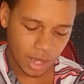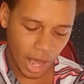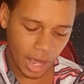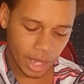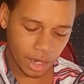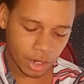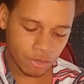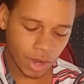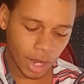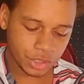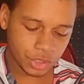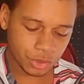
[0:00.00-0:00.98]
I
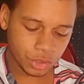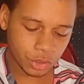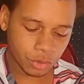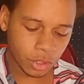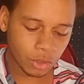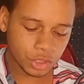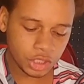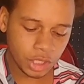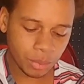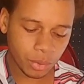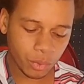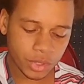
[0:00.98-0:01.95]
advise you to go
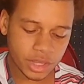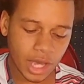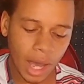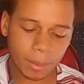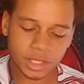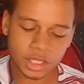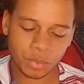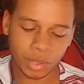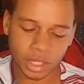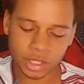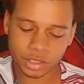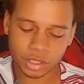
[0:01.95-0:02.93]
cheap with the optics
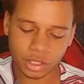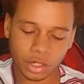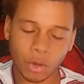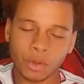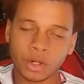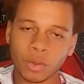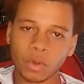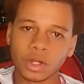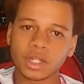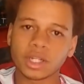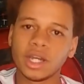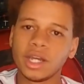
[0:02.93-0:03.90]
because they're going to
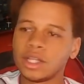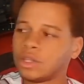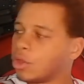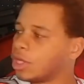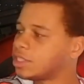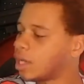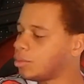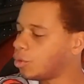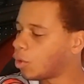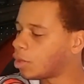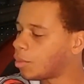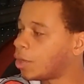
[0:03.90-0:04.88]
work. The only time
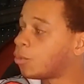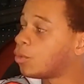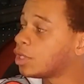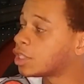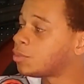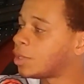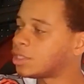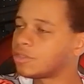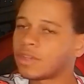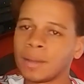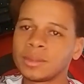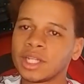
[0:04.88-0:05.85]
you want to buy a real
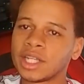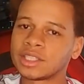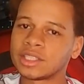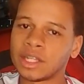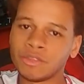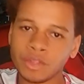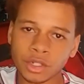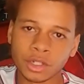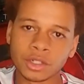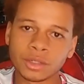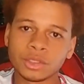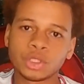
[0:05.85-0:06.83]
expensive optic is if
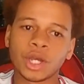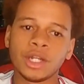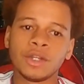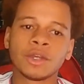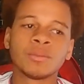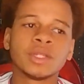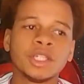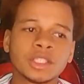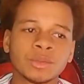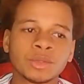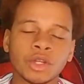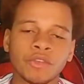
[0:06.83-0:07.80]
you're trying to complete
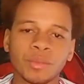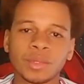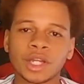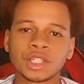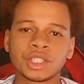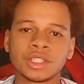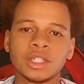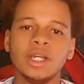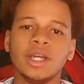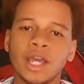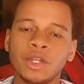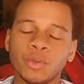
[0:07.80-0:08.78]
some sort of oppression
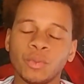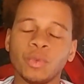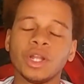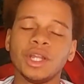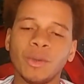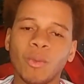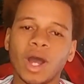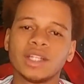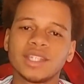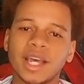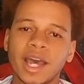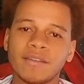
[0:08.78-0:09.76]
and you really
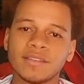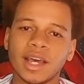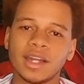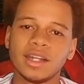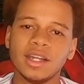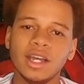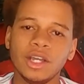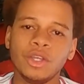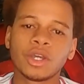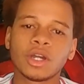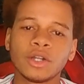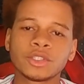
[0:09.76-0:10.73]
want to have that.
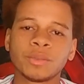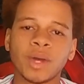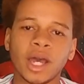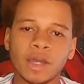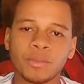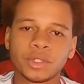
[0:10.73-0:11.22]
You can also buy